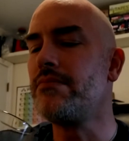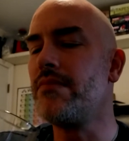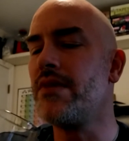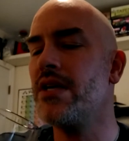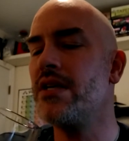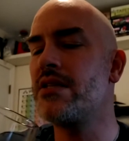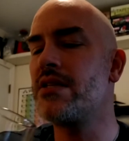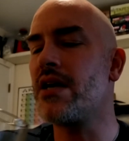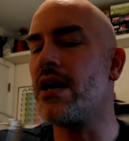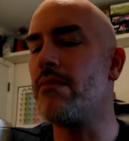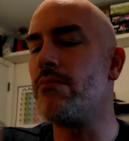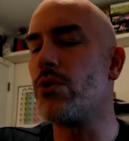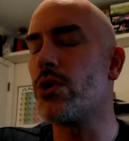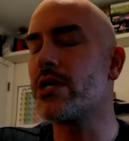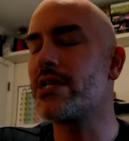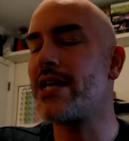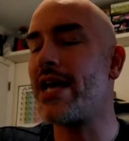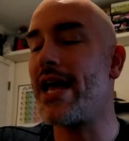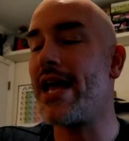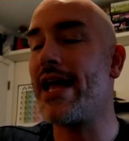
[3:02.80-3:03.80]
it's got more
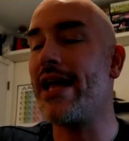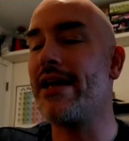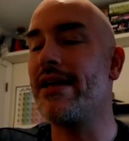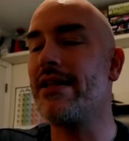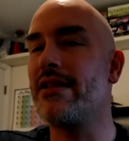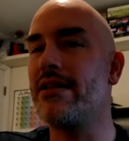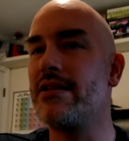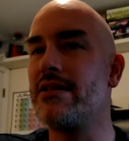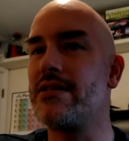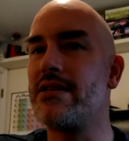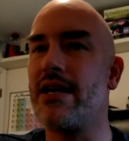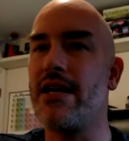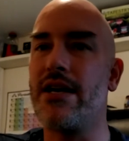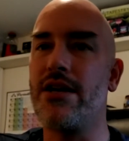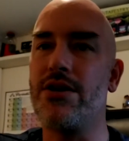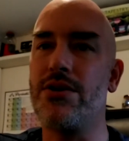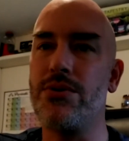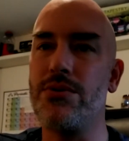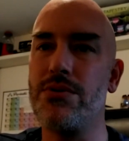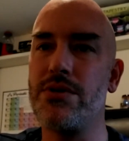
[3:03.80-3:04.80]
tang than say a
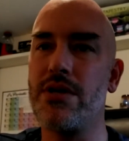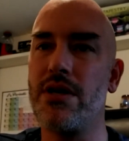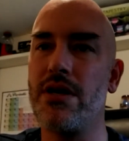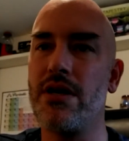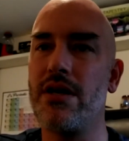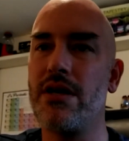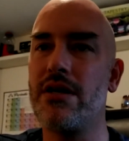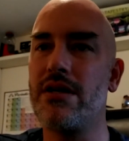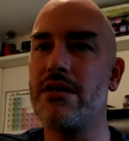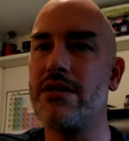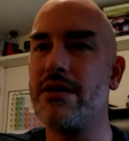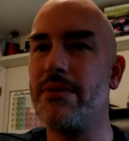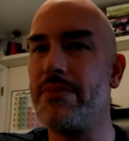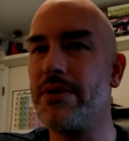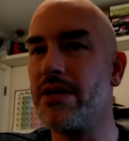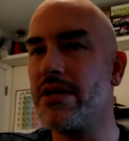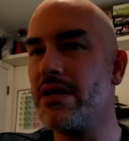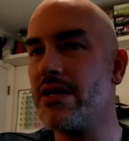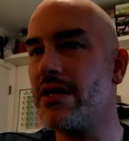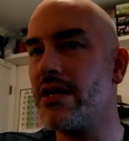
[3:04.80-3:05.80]
Gouza
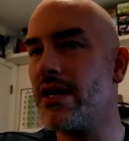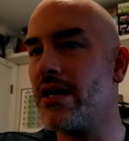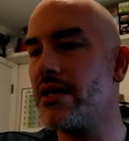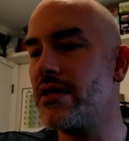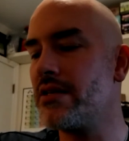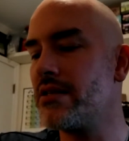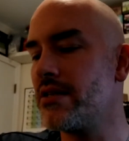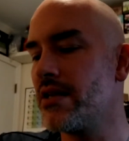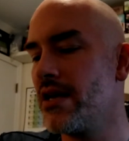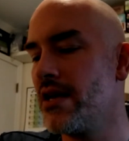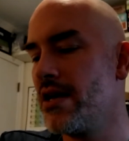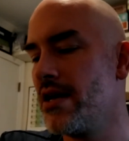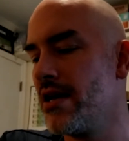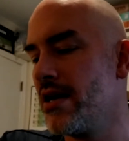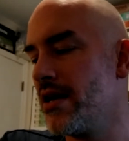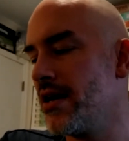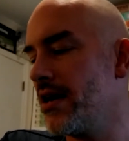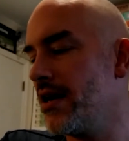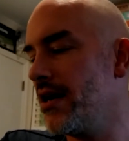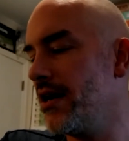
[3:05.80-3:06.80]
typically does,
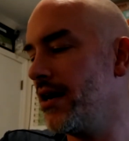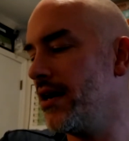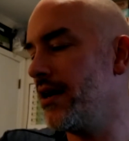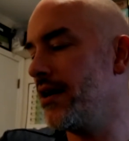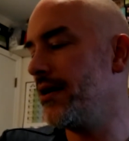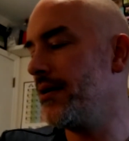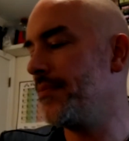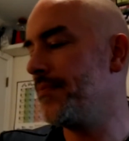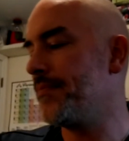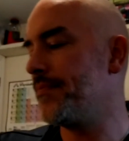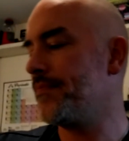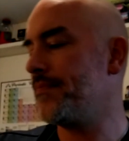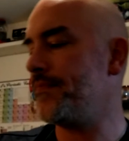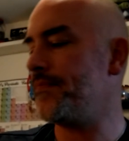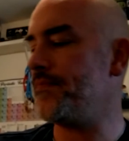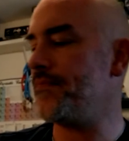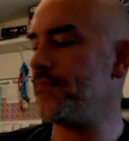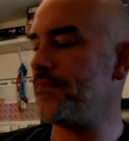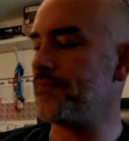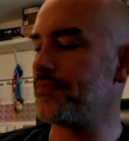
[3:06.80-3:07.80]
um,
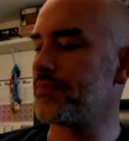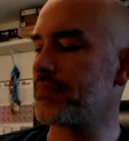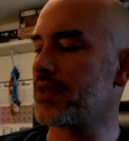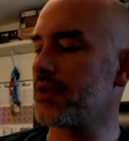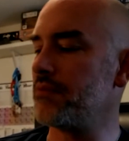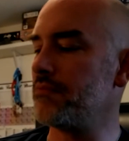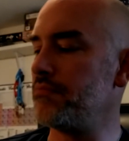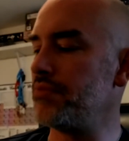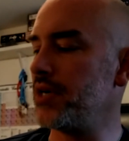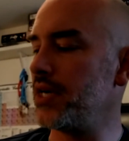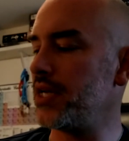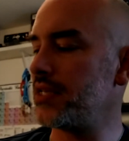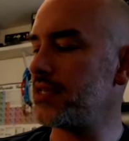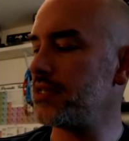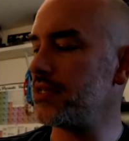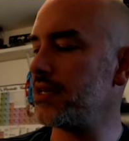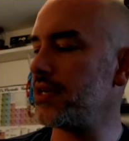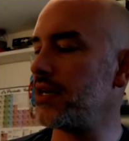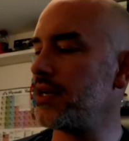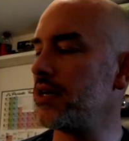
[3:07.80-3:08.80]
but
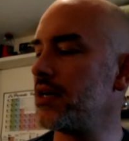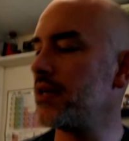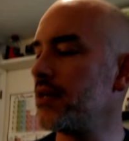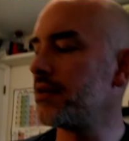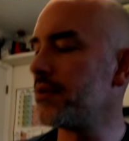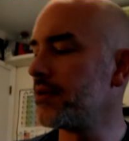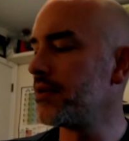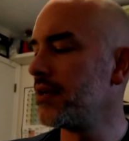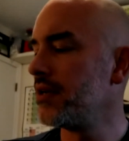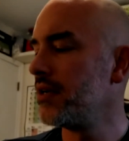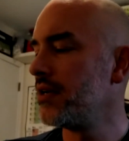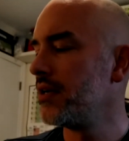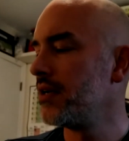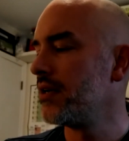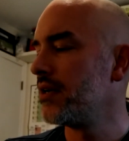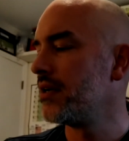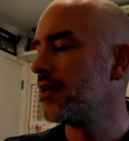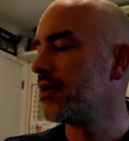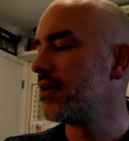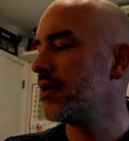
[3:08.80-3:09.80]

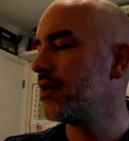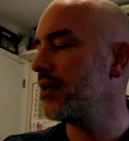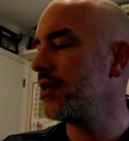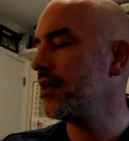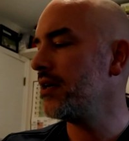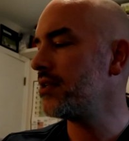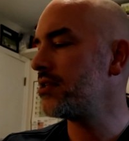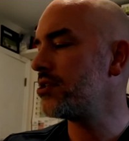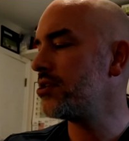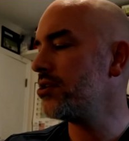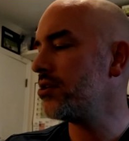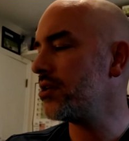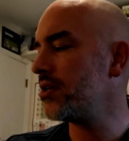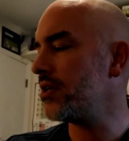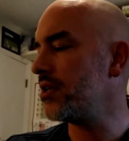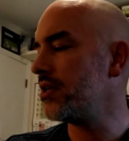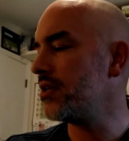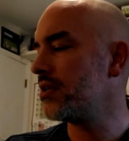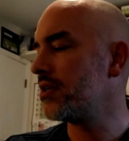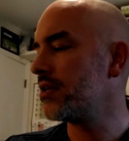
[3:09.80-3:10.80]
it's
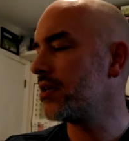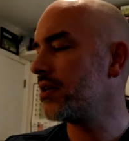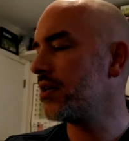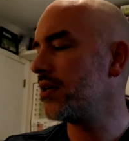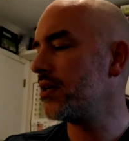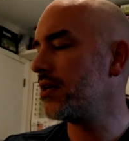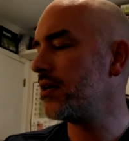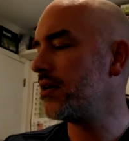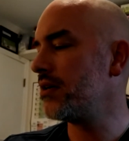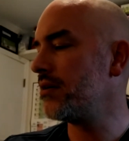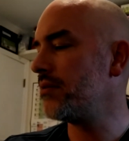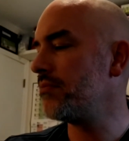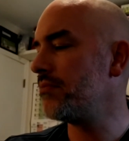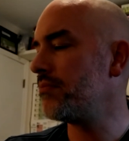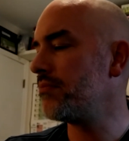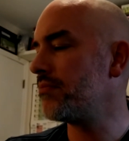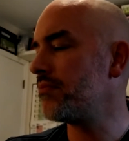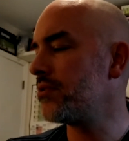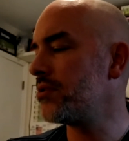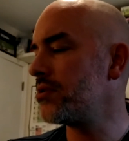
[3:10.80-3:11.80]
good.
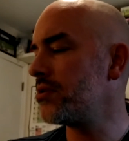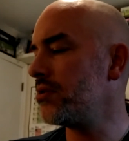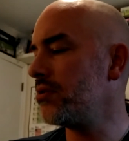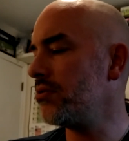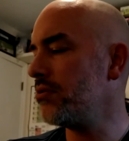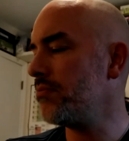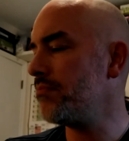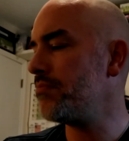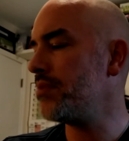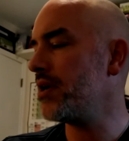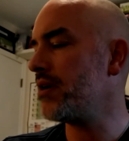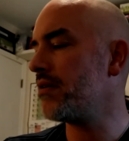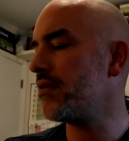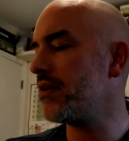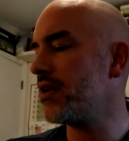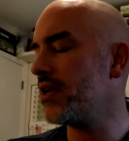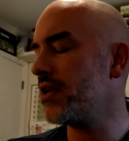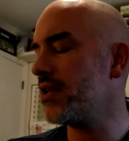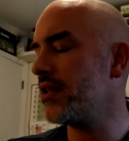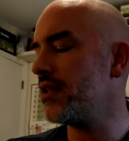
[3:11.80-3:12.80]
There's a little
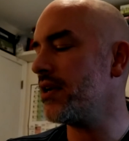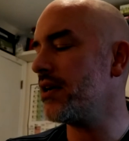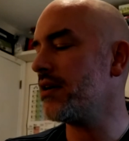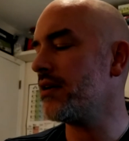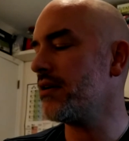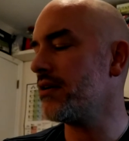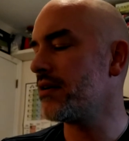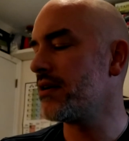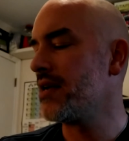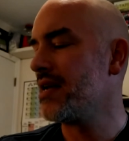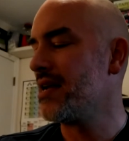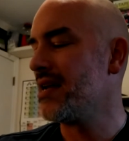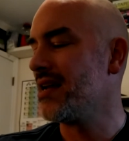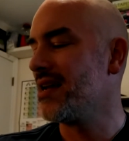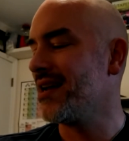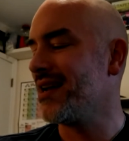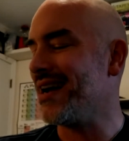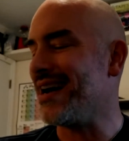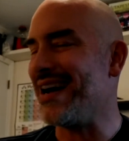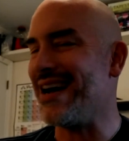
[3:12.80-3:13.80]
berry in there.
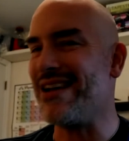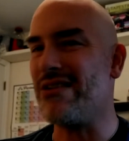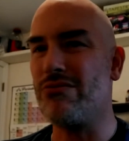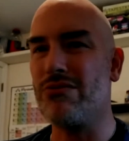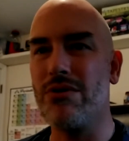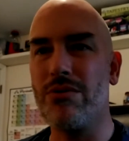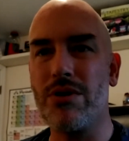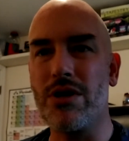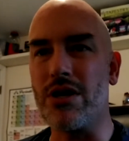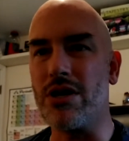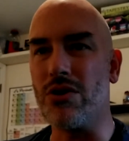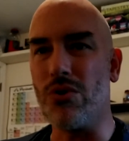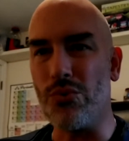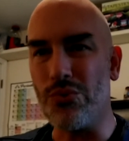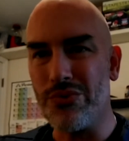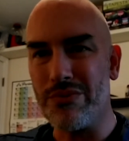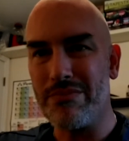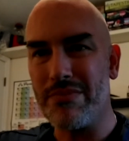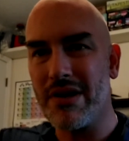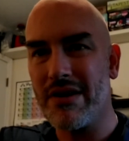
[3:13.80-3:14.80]
I don't know what a
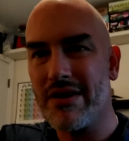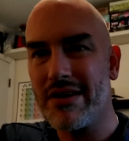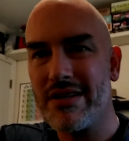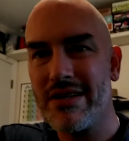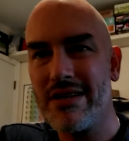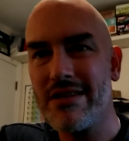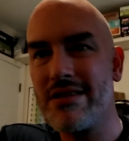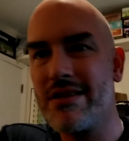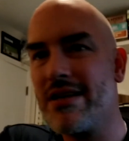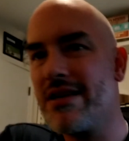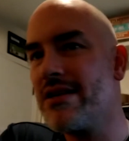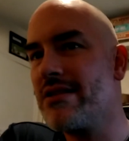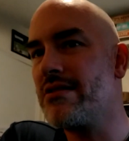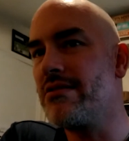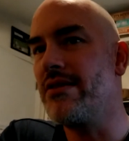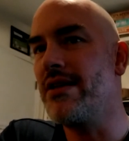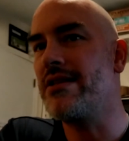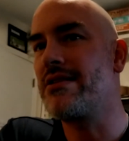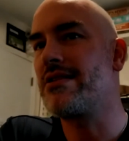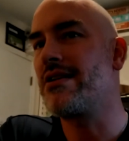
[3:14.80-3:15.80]
golden berry tastes like, so
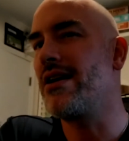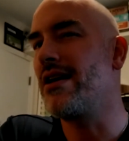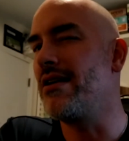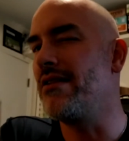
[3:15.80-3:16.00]
that's